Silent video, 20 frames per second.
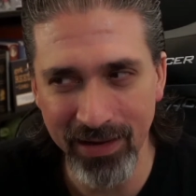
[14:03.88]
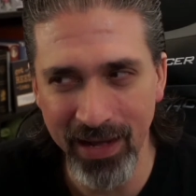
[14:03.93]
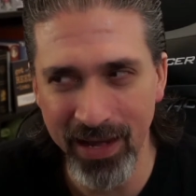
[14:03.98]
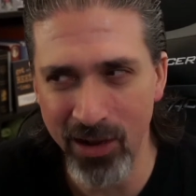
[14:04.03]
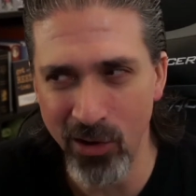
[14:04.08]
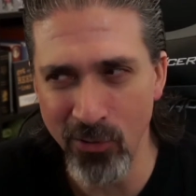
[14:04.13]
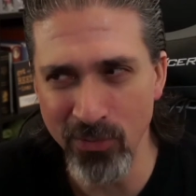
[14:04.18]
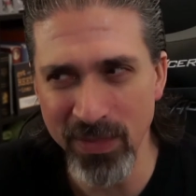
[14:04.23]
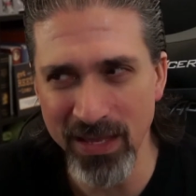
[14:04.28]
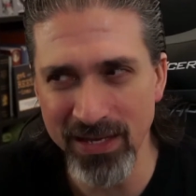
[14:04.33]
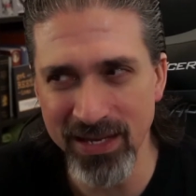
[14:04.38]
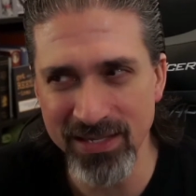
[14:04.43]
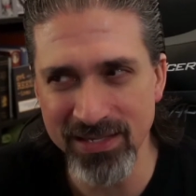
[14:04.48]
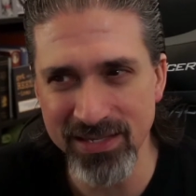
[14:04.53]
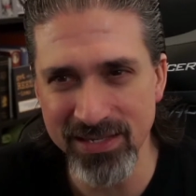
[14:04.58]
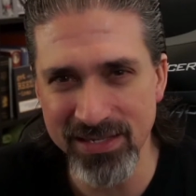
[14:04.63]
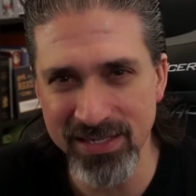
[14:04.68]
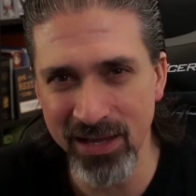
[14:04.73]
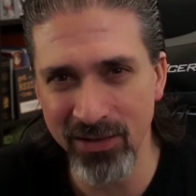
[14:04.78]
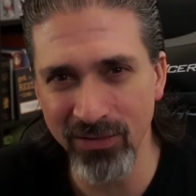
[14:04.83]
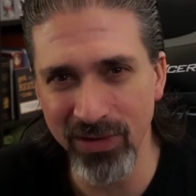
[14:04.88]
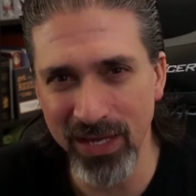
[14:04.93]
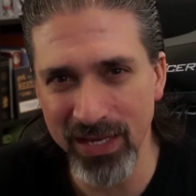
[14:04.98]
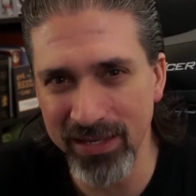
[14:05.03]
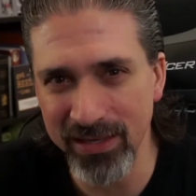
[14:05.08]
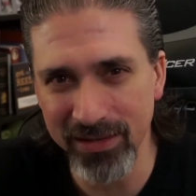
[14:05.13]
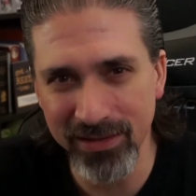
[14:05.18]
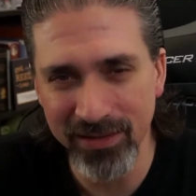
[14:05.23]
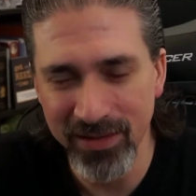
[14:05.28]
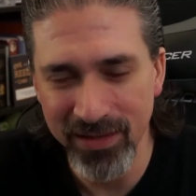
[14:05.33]
I hope that doesn't sound like
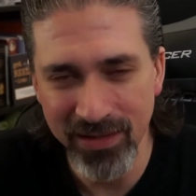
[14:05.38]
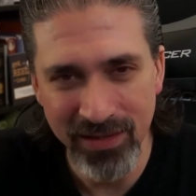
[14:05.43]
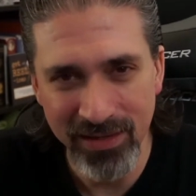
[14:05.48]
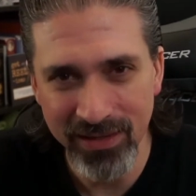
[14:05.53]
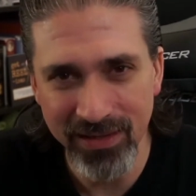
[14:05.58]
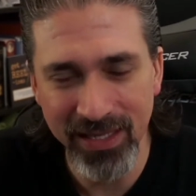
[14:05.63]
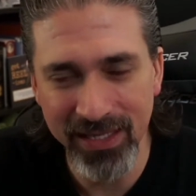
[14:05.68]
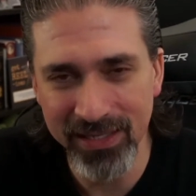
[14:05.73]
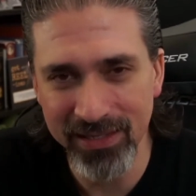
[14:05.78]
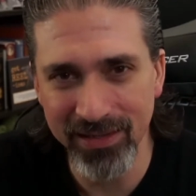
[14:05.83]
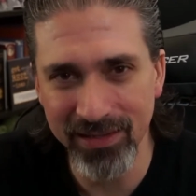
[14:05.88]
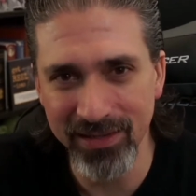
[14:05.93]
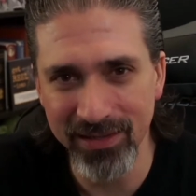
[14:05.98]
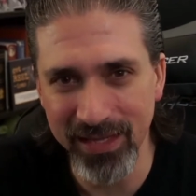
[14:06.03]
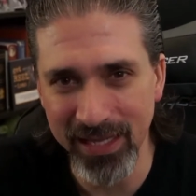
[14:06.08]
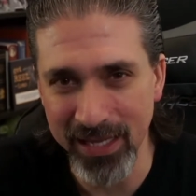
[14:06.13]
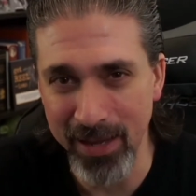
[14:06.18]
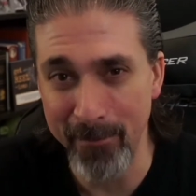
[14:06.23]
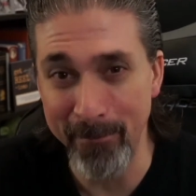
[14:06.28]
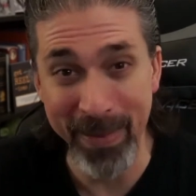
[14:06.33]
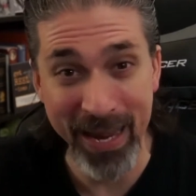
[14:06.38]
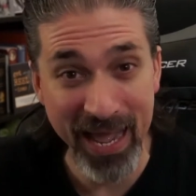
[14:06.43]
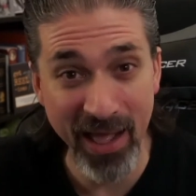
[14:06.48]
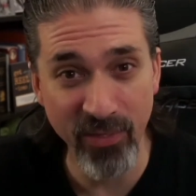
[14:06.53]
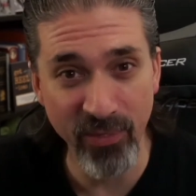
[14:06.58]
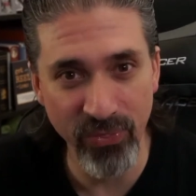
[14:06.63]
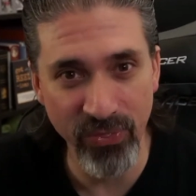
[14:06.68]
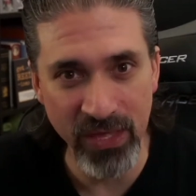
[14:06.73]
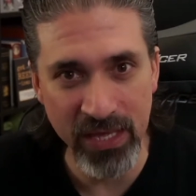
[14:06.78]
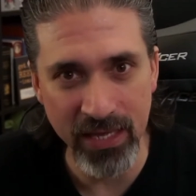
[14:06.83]
a
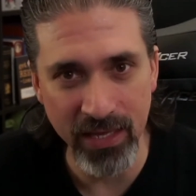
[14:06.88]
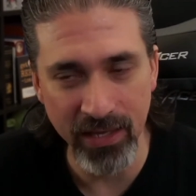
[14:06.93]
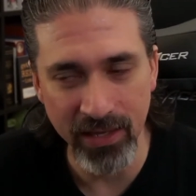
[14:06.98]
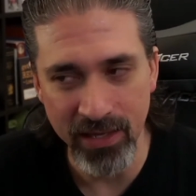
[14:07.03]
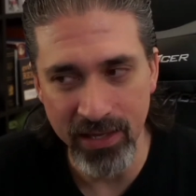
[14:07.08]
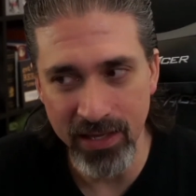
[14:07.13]
bad thing.